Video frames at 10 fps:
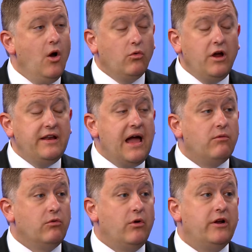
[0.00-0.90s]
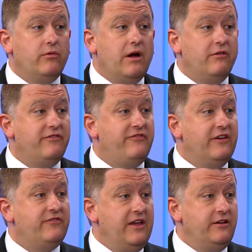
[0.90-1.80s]
Right now, we're right around
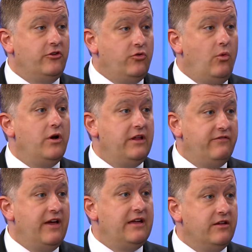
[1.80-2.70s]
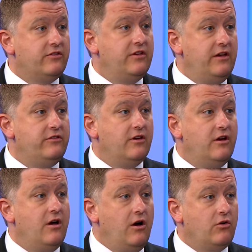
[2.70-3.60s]
15 to 20 vacancies
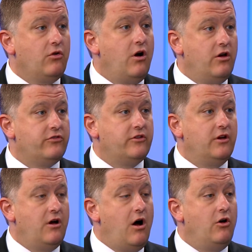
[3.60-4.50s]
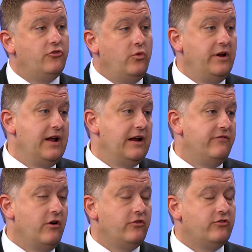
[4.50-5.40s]
uh, across uh, all 29
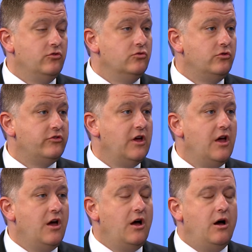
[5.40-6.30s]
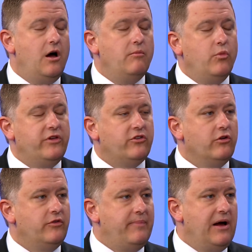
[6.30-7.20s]
of our schools. Um, we
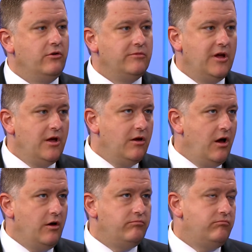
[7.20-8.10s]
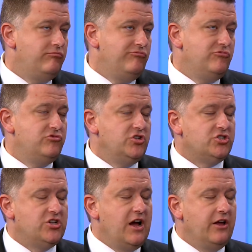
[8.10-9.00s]
serve about uh, just
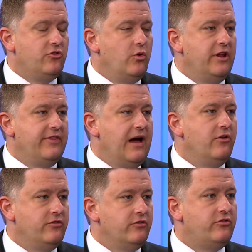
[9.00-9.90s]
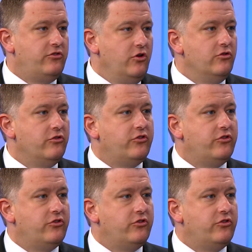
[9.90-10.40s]
shy of 20,000 students.